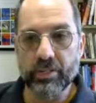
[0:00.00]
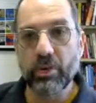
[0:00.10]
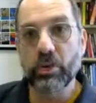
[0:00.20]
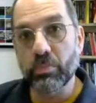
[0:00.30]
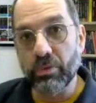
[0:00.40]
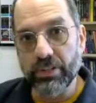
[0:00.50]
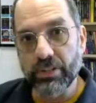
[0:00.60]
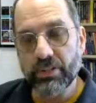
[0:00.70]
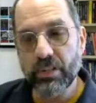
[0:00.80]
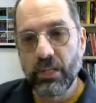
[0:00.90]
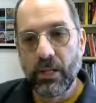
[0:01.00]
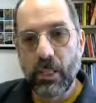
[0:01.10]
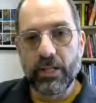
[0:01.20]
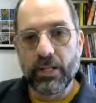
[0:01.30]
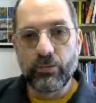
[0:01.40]
postprints,
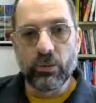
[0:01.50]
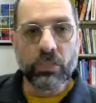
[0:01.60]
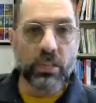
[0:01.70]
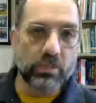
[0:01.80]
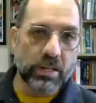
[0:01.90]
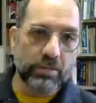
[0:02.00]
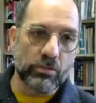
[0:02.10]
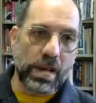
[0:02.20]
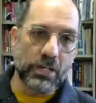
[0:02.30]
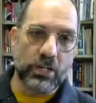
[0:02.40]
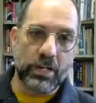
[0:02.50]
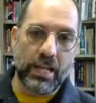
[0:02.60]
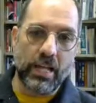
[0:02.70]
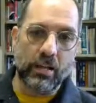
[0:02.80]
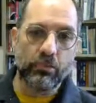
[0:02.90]
give you a little bit of the
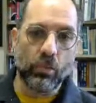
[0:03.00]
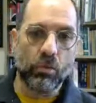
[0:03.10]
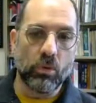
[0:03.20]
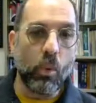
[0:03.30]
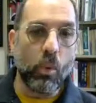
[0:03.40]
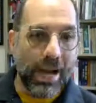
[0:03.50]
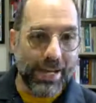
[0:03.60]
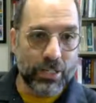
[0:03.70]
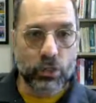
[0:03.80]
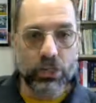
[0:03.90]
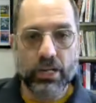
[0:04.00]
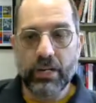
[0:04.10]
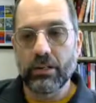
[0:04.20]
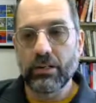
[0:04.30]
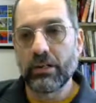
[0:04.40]
rationale for why to
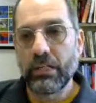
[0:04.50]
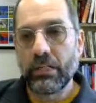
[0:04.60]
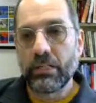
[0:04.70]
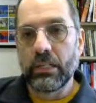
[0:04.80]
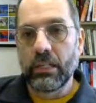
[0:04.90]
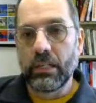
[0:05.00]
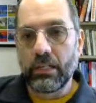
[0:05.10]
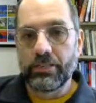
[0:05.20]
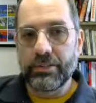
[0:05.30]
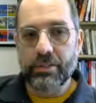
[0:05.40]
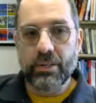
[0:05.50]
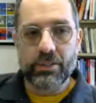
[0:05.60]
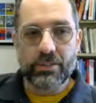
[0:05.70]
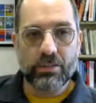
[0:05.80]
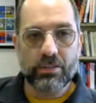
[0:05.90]
share,
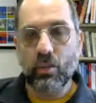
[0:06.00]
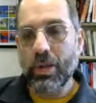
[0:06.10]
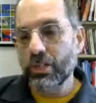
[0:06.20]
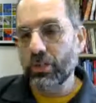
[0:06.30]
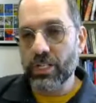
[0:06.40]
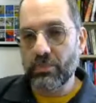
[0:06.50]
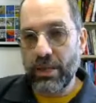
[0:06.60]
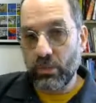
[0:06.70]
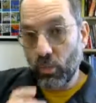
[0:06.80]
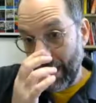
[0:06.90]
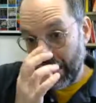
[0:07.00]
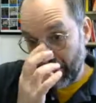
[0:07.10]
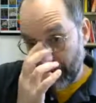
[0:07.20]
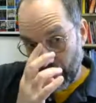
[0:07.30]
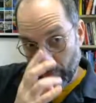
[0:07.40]
discuss questions about when
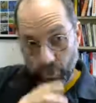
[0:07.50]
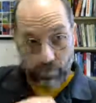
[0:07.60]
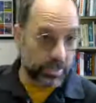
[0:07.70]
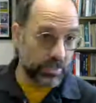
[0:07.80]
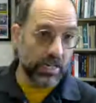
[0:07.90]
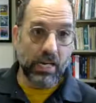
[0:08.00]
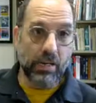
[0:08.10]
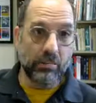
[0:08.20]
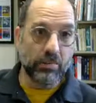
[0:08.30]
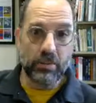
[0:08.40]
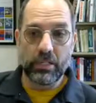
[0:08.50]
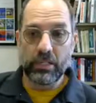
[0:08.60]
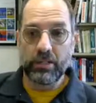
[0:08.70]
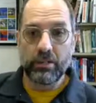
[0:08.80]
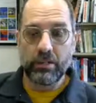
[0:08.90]
is the appropriate time,
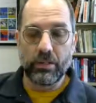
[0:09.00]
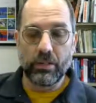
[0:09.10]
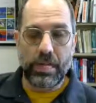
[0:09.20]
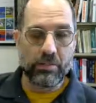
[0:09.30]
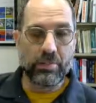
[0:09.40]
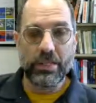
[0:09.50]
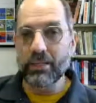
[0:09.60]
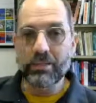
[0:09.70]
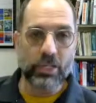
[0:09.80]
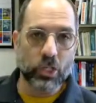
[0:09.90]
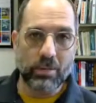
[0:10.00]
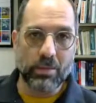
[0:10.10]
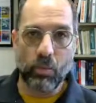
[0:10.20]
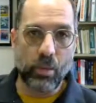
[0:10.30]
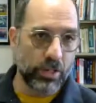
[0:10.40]
how to make the decision
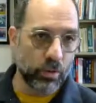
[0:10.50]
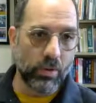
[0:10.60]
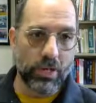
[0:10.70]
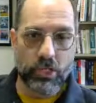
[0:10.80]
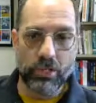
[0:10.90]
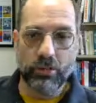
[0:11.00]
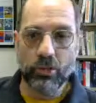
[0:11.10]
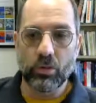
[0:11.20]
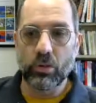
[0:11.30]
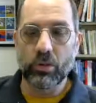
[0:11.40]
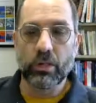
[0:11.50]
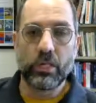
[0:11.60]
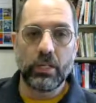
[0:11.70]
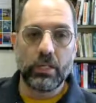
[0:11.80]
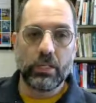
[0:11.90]
about when you want to share your work
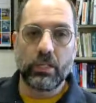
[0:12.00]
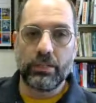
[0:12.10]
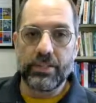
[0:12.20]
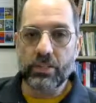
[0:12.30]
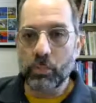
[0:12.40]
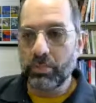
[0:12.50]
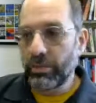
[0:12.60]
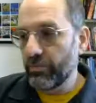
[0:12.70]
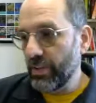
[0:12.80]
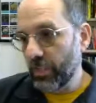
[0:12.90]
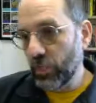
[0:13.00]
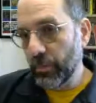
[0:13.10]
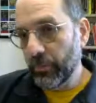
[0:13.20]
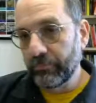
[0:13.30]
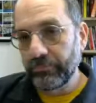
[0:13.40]
in this open
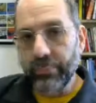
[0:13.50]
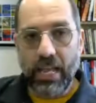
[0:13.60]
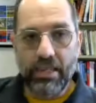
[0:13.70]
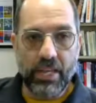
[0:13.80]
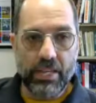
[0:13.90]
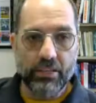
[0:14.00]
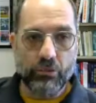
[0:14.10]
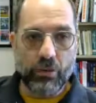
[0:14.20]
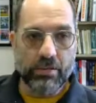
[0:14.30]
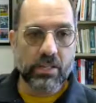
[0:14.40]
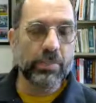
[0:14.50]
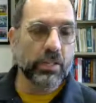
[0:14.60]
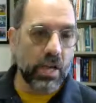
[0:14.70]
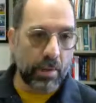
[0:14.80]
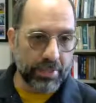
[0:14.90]
venue, and then address some of the
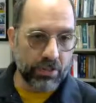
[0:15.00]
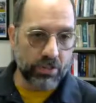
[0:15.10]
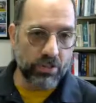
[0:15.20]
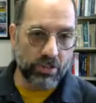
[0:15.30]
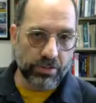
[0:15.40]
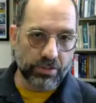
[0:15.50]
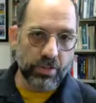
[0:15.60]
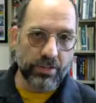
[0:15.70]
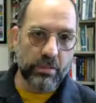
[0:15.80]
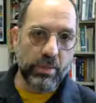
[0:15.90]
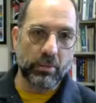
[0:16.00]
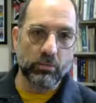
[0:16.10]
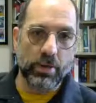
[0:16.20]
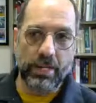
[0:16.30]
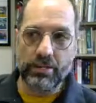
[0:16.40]
common concerns that people
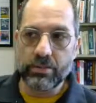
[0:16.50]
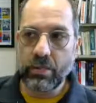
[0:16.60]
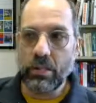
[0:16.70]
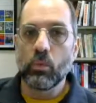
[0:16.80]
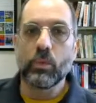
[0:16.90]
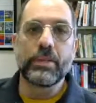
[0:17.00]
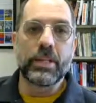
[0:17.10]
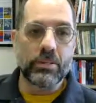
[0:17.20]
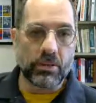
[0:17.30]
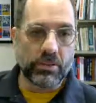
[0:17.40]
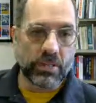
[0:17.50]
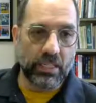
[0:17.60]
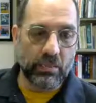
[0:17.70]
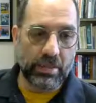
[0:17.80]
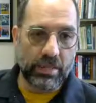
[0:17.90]
raise when they start
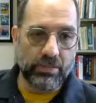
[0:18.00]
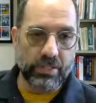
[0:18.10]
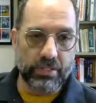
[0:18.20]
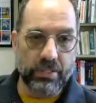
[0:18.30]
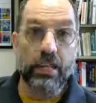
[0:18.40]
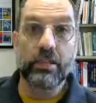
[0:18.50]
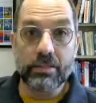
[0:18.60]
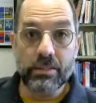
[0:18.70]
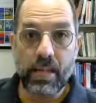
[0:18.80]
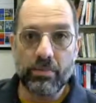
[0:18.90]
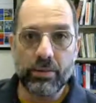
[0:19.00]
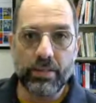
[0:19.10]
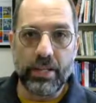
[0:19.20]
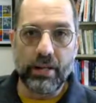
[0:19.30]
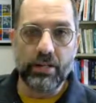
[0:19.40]
thinking about taking this step in
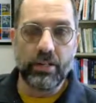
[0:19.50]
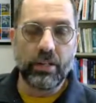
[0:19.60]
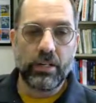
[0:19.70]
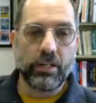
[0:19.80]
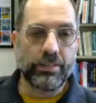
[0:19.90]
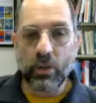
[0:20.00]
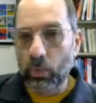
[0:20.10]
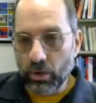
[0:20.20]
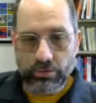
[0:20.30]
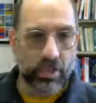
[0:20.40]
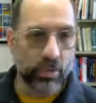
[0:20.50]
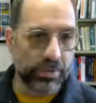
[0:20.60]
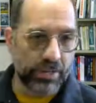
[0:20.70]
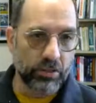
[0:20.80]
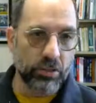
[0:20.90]
their workflow
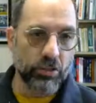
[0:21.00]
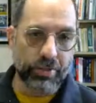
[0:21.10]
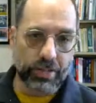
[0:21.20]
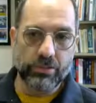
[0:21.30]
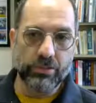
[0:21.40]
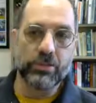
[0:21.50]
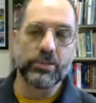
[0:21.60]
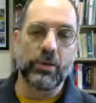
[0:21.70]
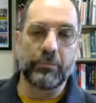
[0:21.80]
and their careers. So.